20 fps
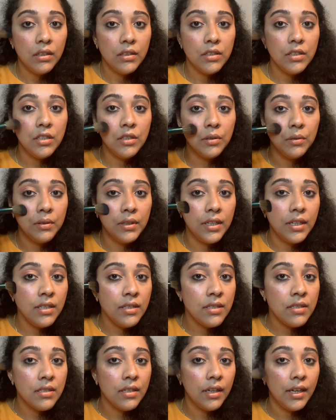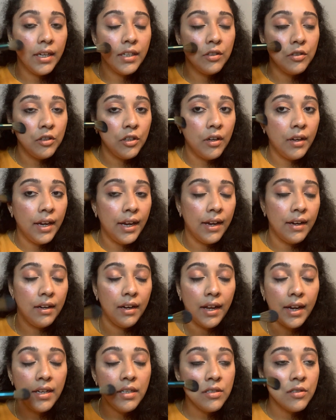do this into your
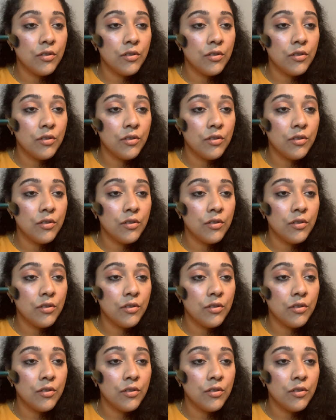hairline.